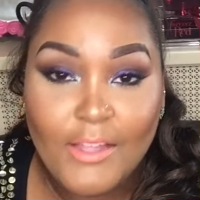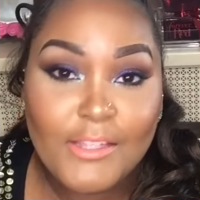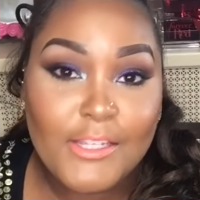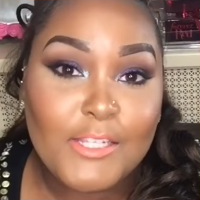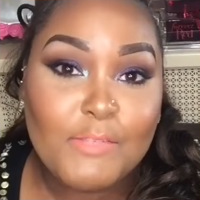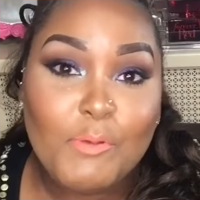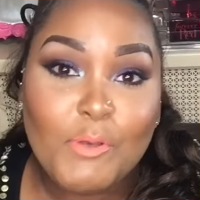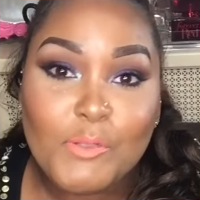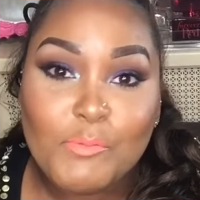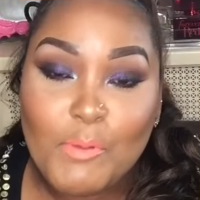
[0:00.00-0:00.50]
it's
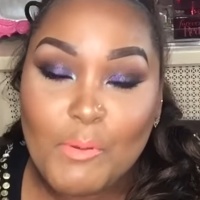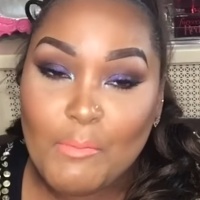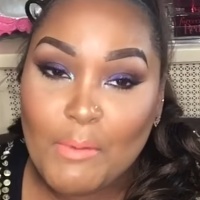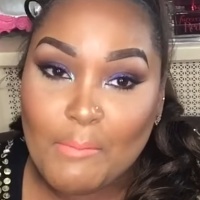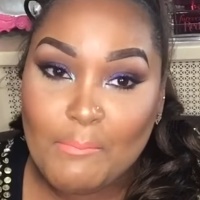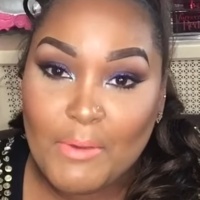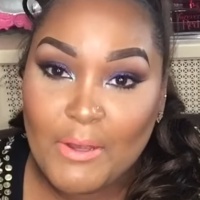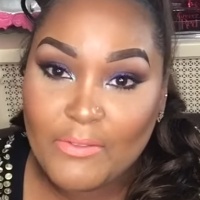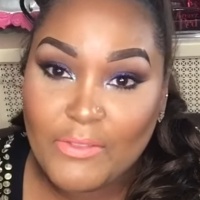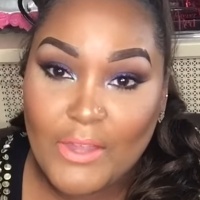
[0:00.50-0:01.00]
supposed to be my
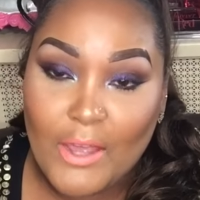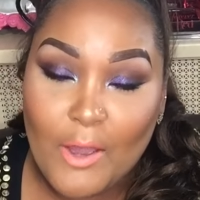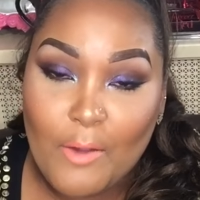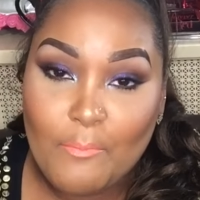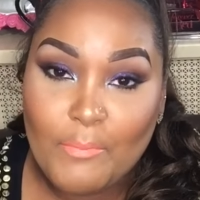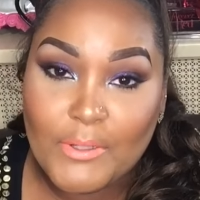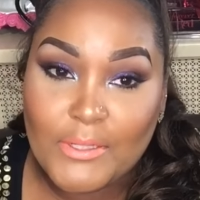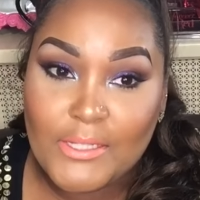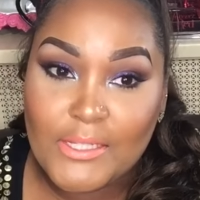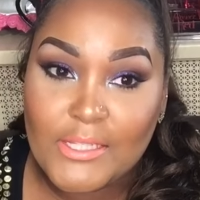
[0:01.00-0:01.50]
month
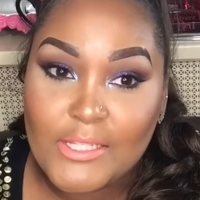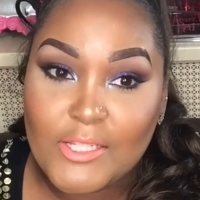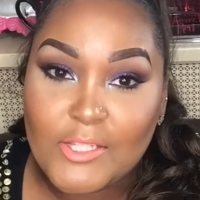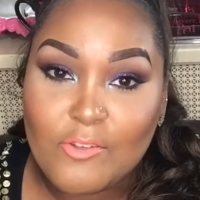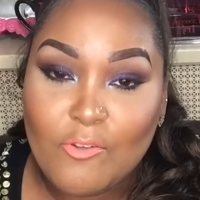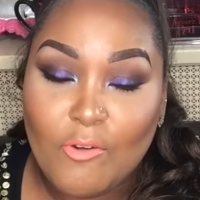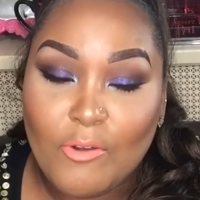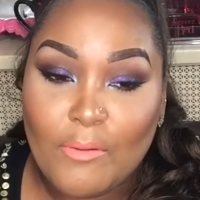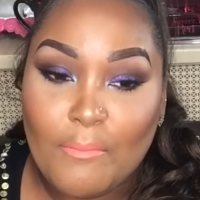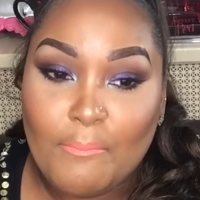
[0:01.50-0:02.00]
out, but this is
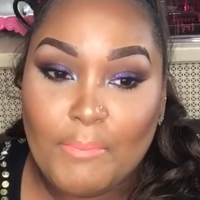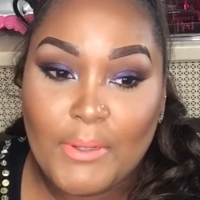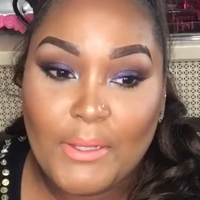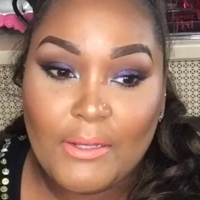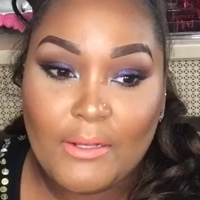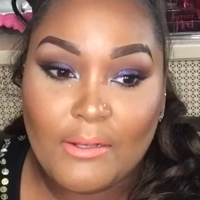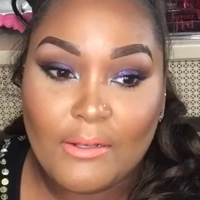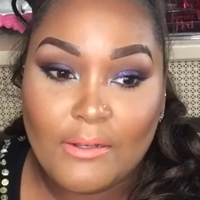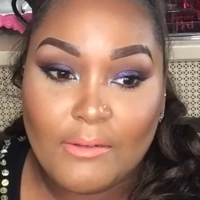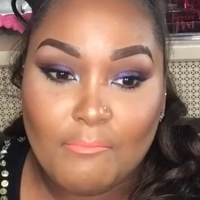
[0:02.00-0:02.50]
going to
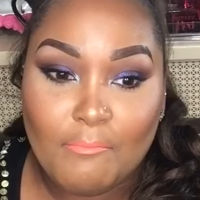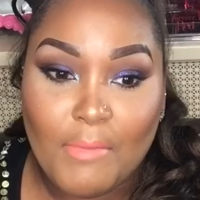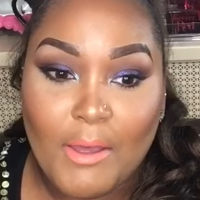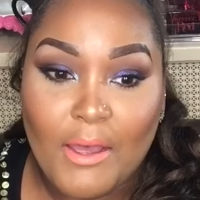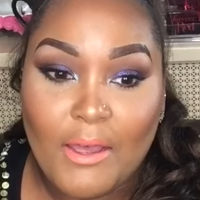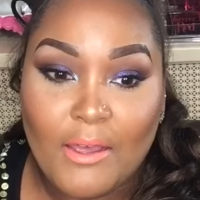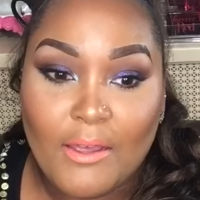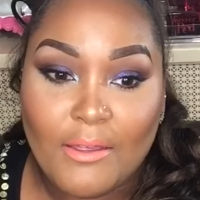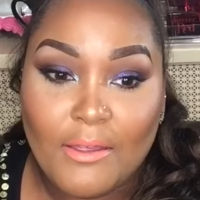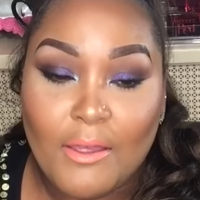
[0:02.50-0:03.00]
be
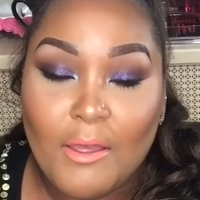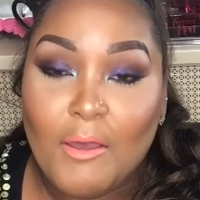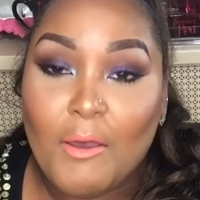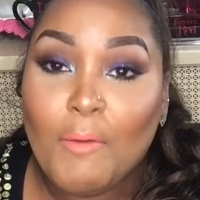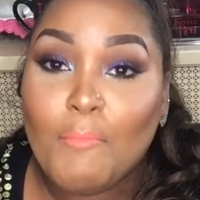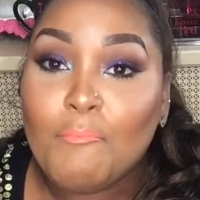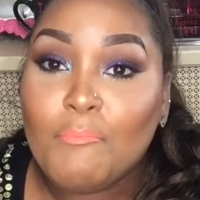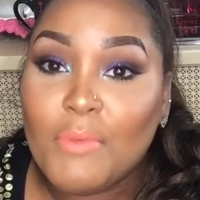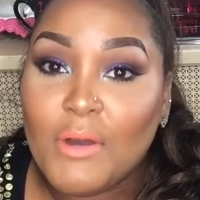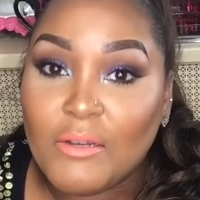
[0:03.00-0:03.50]
my
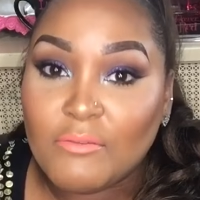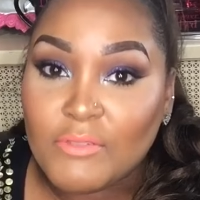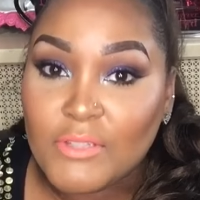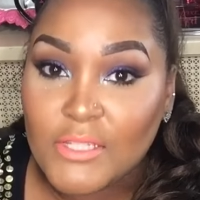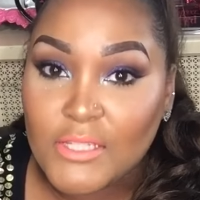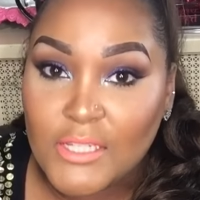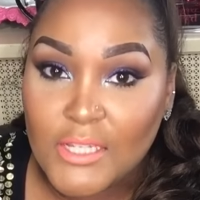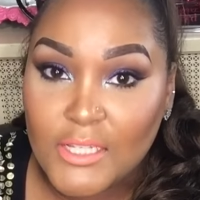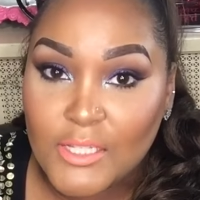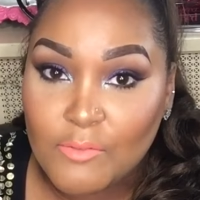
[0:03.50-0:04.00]
month to
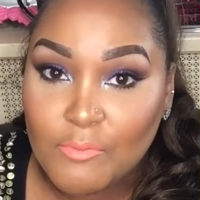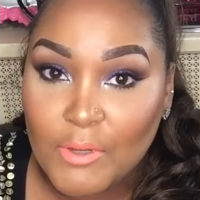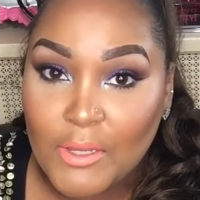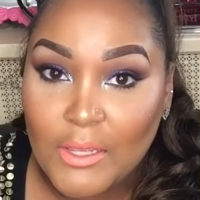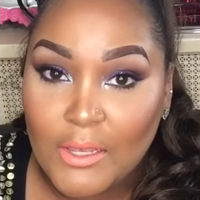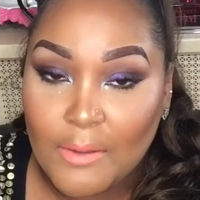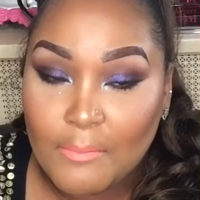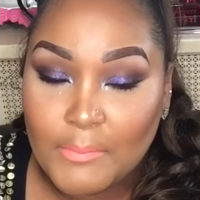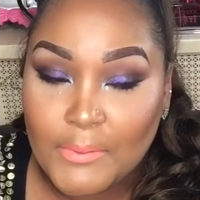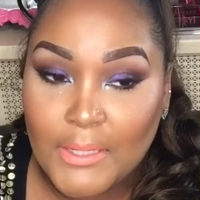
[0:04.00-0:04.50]
6 week
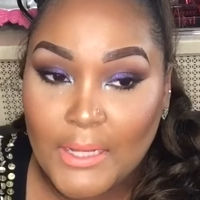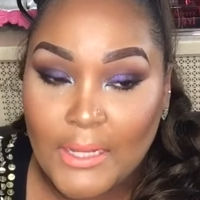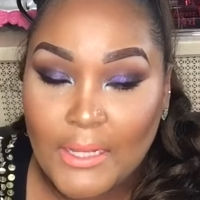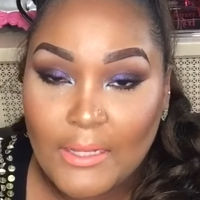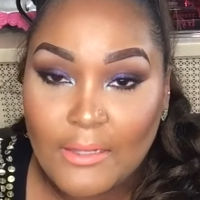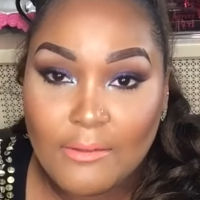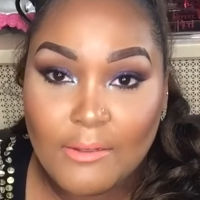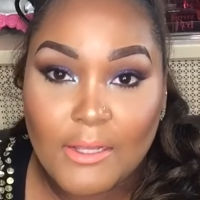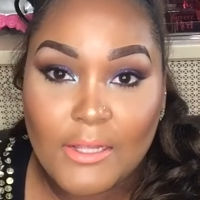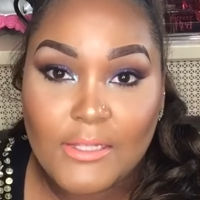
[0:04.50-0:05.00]

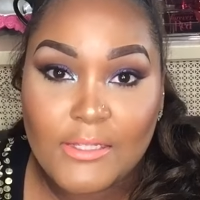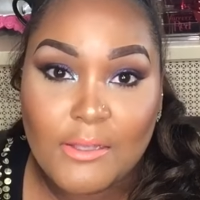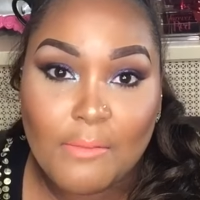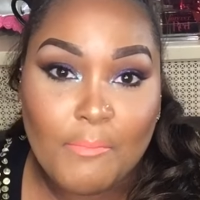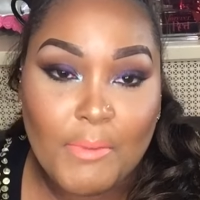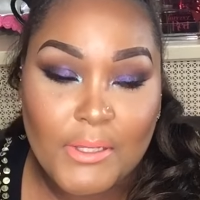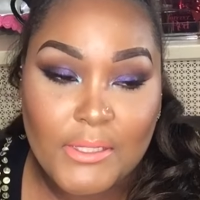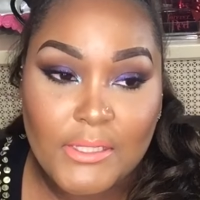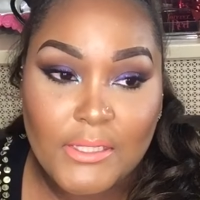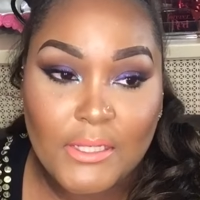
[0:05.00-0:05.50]
update because I'm
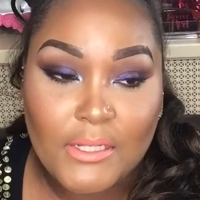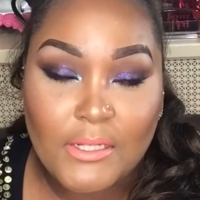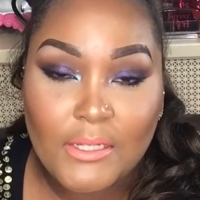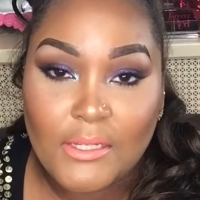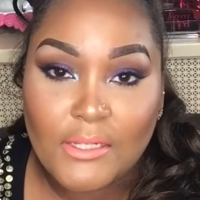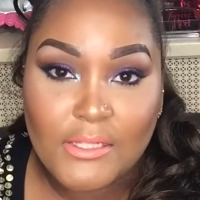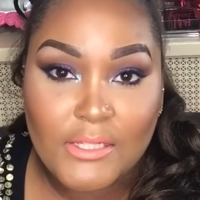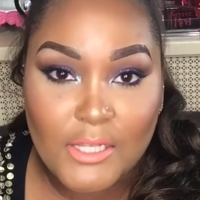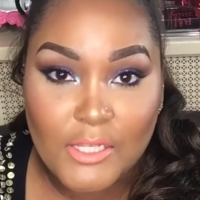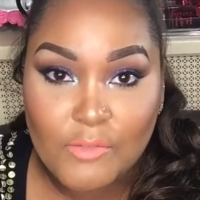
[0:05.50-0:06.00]

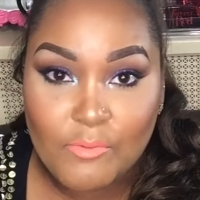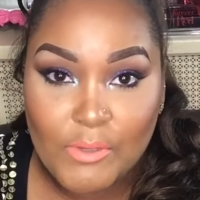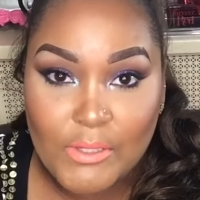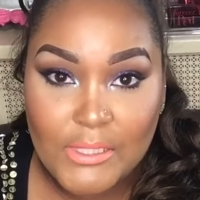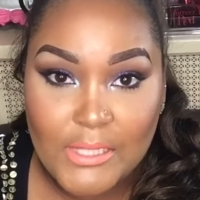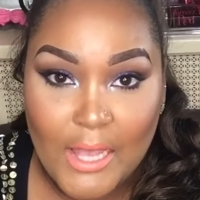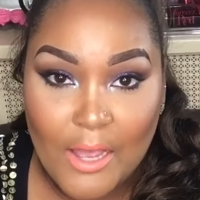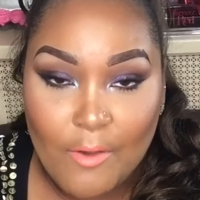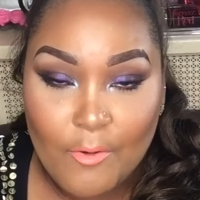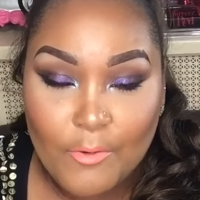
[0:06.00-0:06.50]
basically 6 weeks
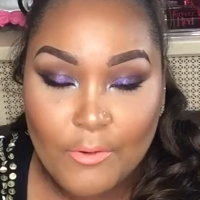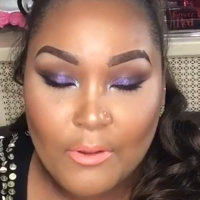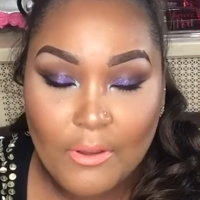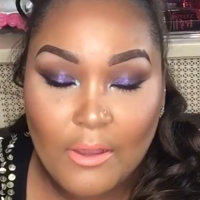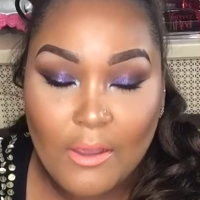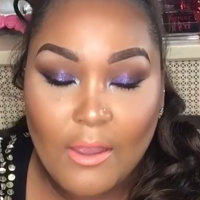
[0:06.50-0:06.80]
out.